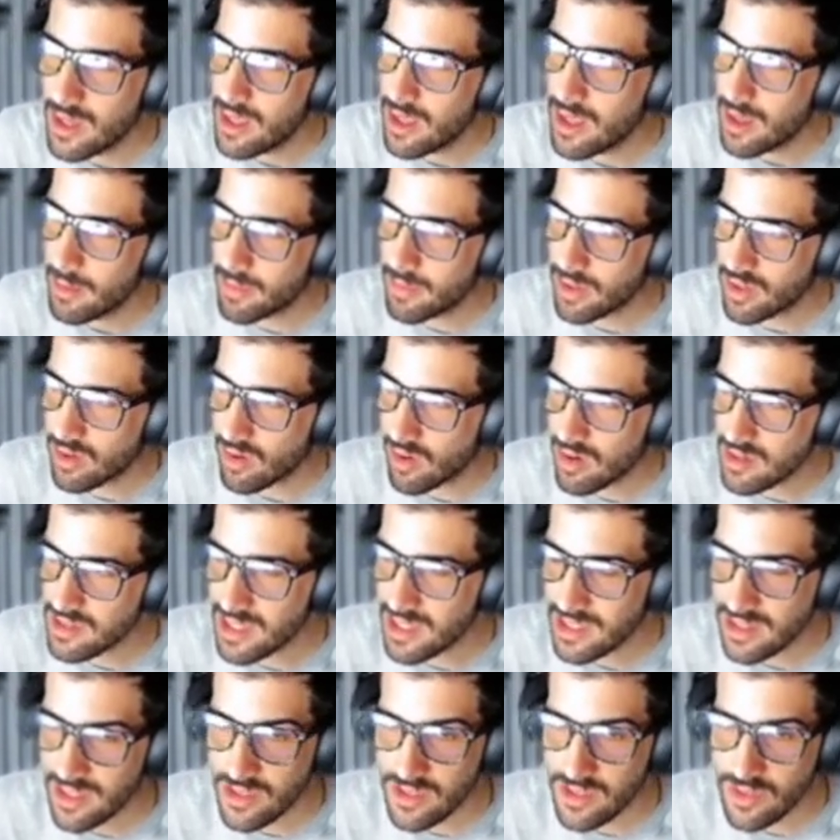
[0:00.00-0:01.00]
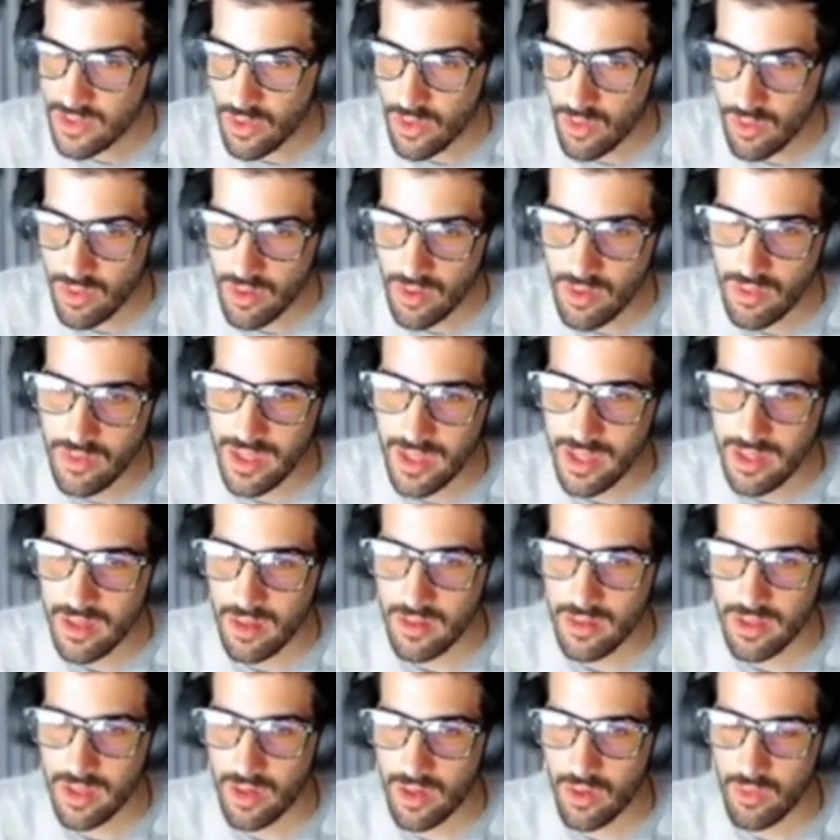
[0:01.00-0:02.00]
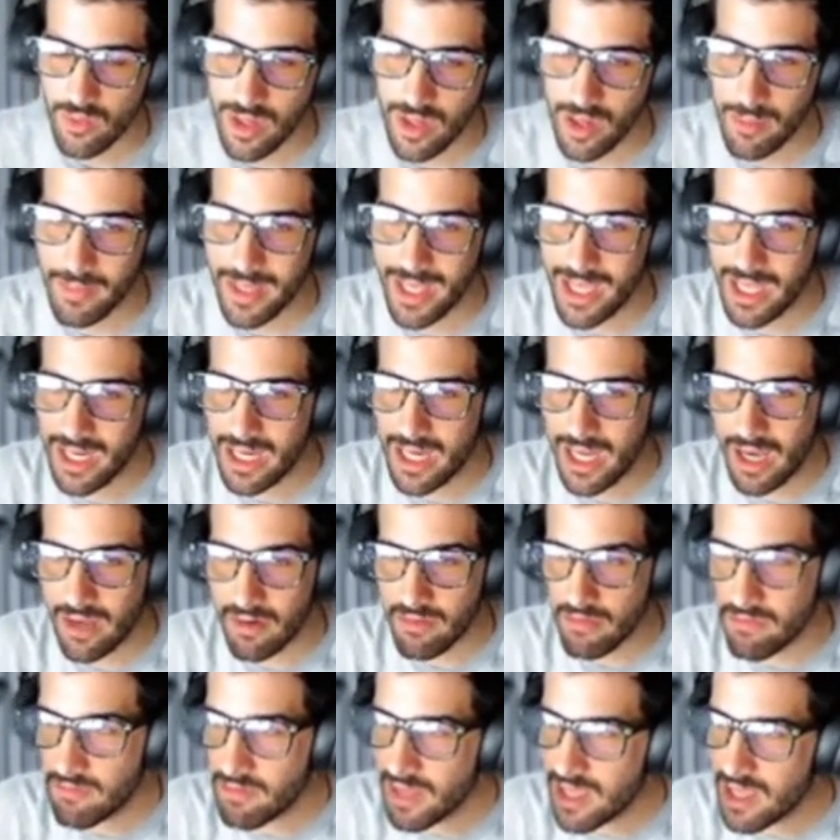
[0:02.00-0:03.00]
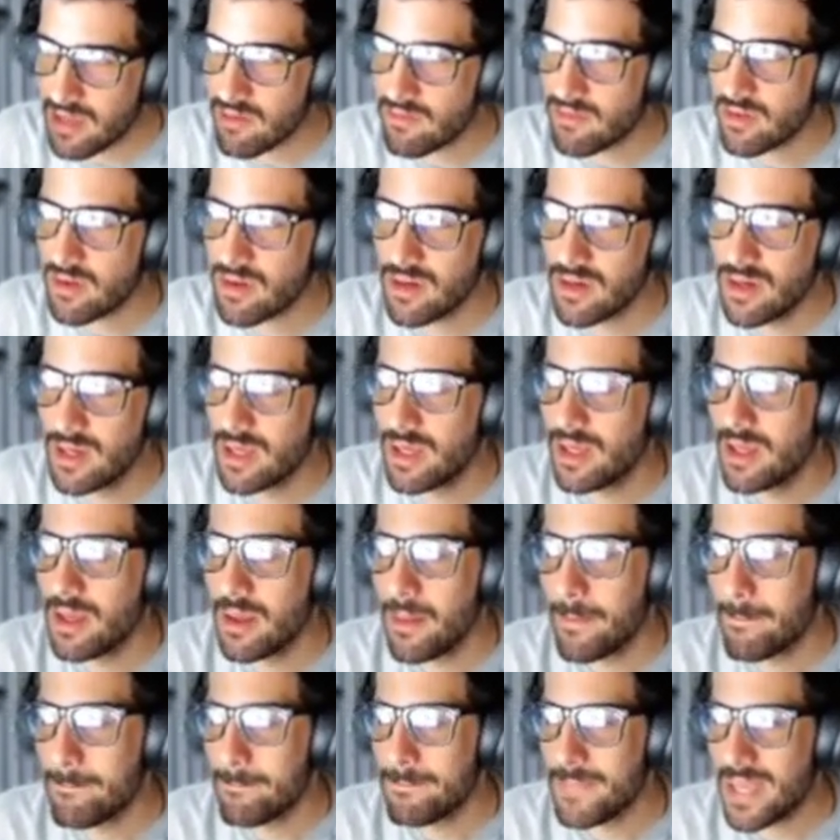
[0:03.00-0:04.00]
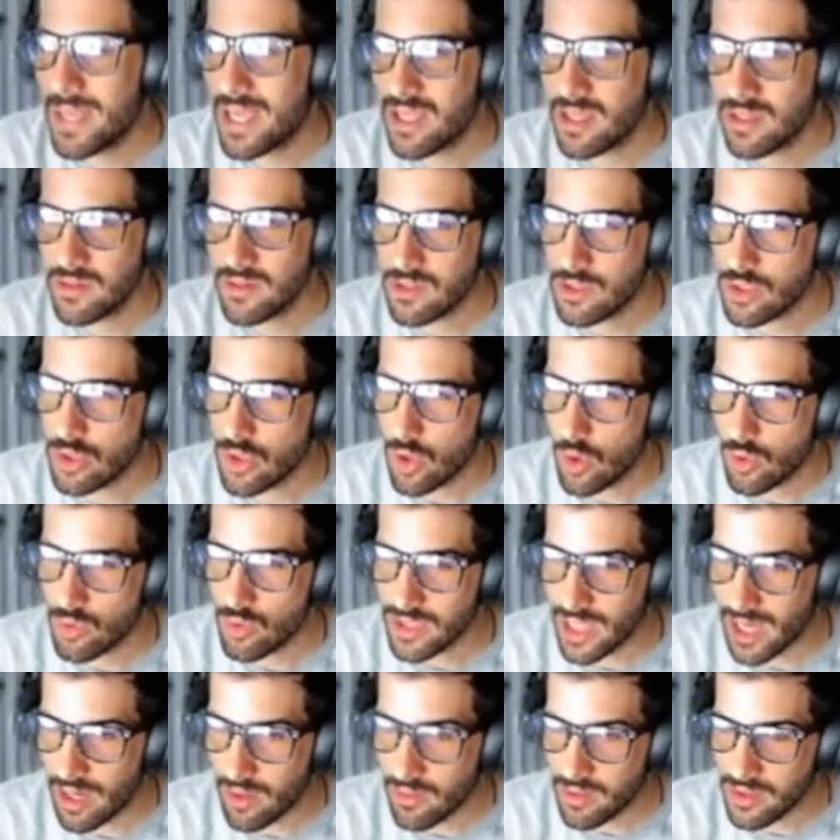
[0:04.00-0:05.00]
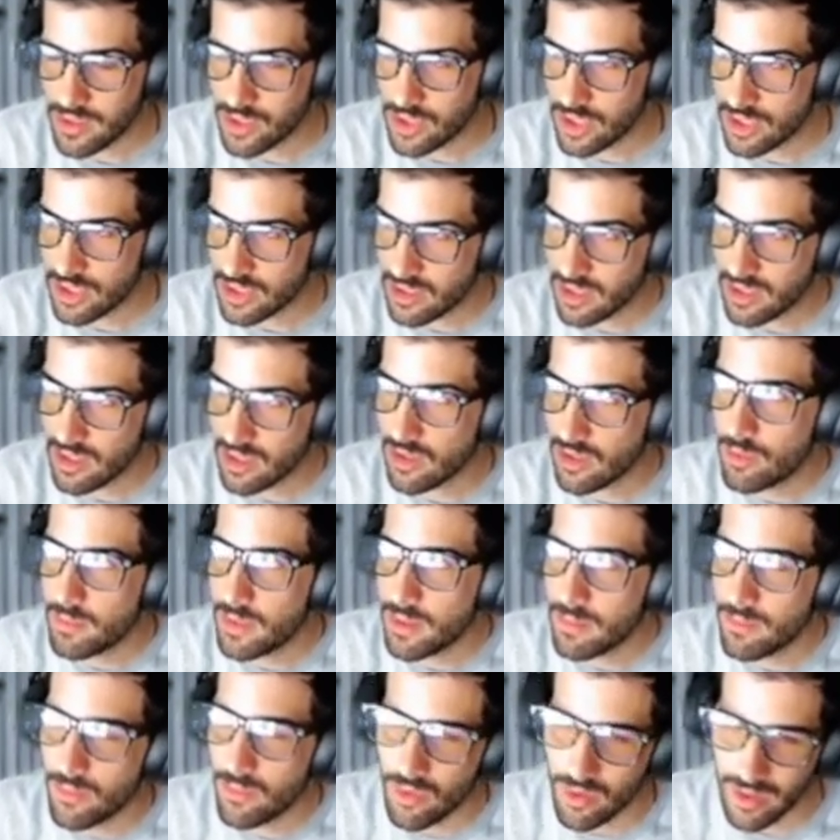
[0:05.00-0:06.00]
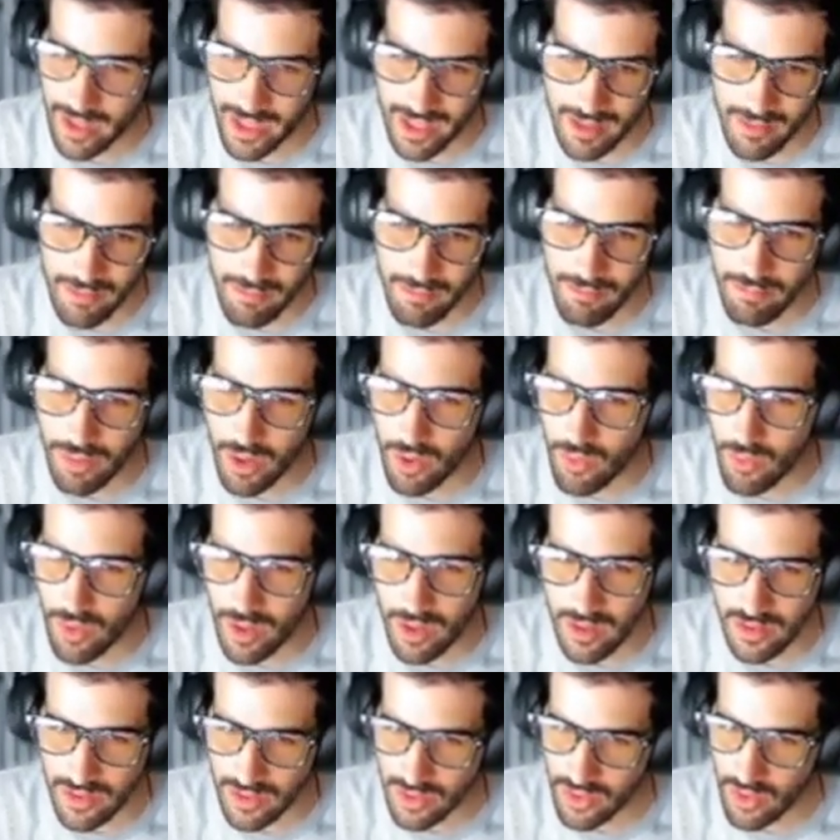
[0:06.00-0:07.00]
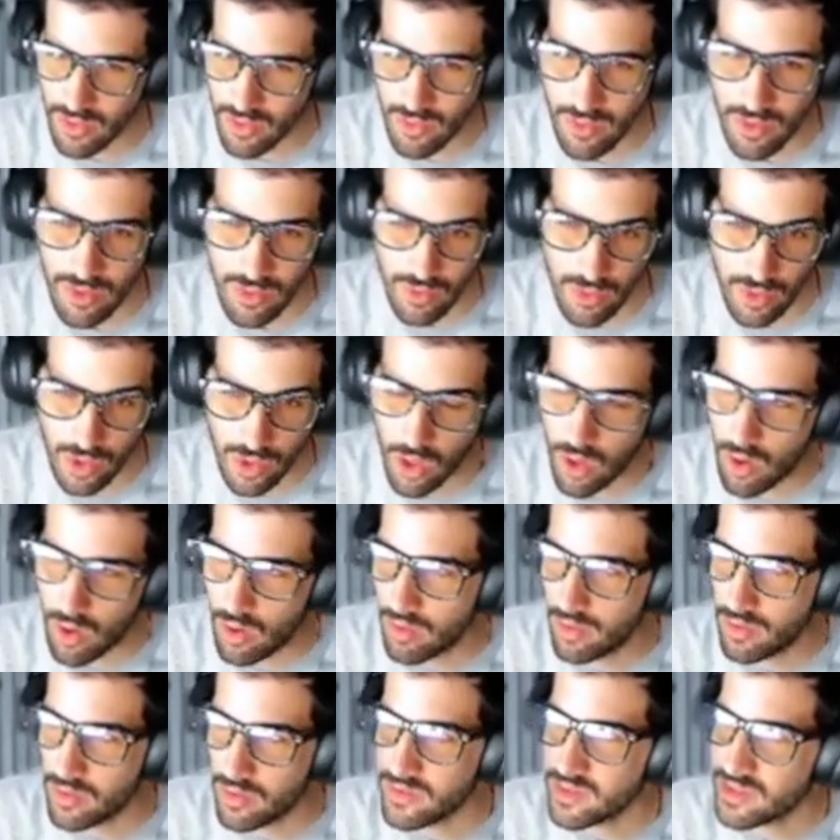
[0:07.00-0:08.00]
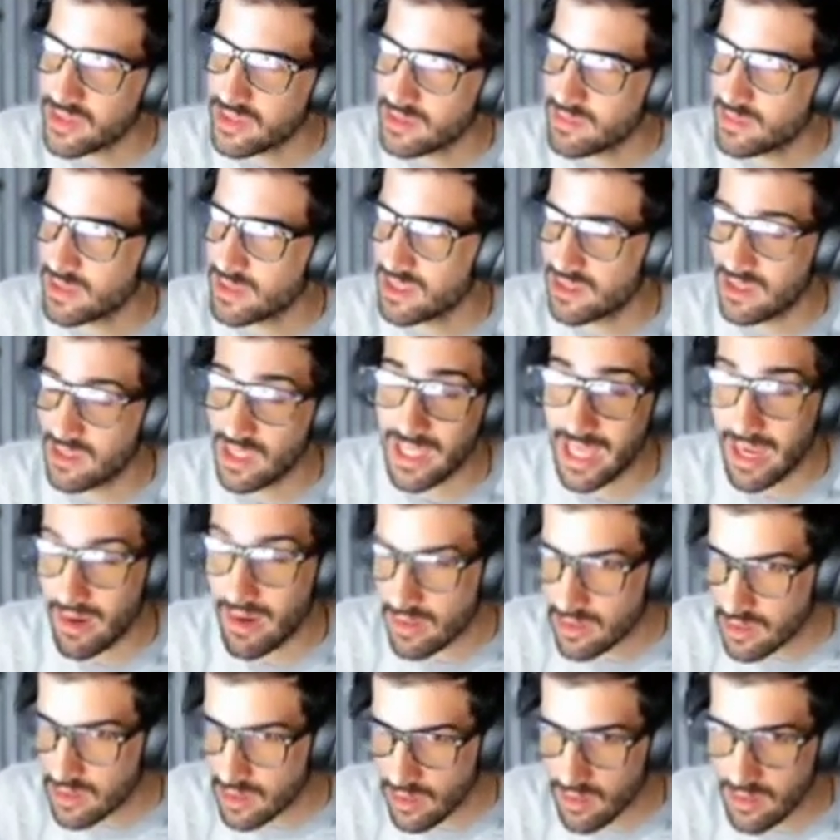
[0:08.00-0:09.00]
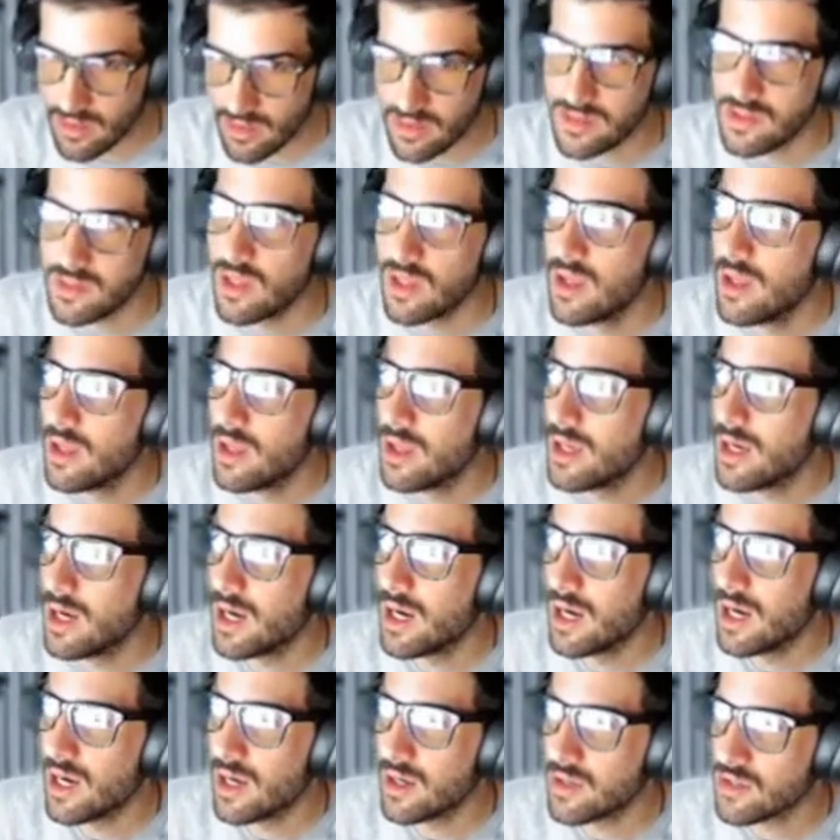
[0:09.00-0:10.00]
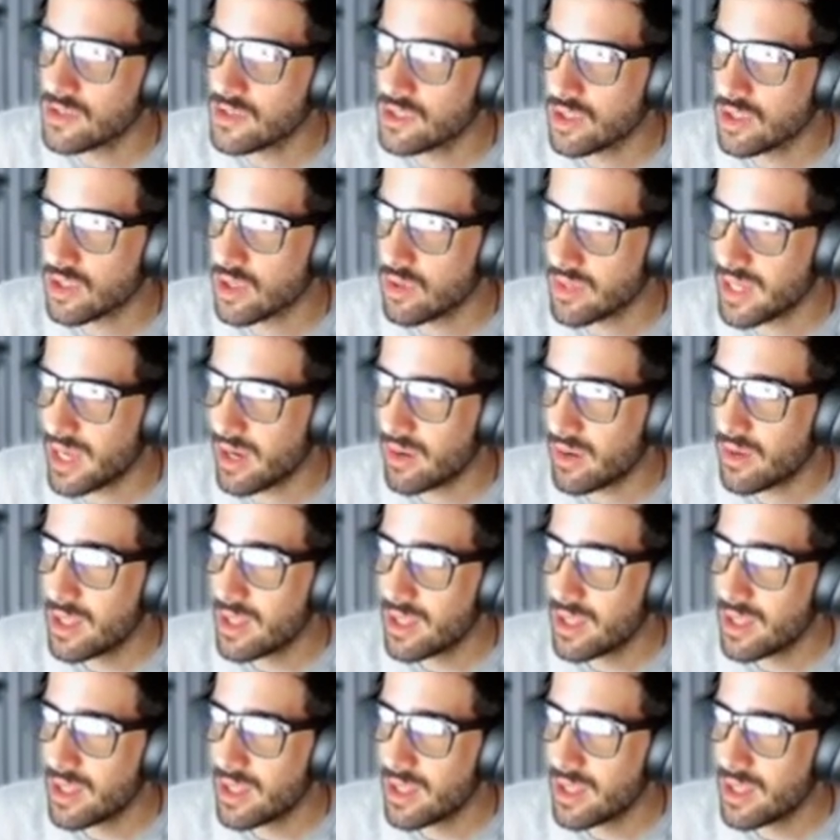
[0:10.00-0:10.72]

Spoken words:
but cards like this Zoro that, you know, come in and out of favor may go down just a little bit more, like Boa, Zoro, Law, the character cards should go down.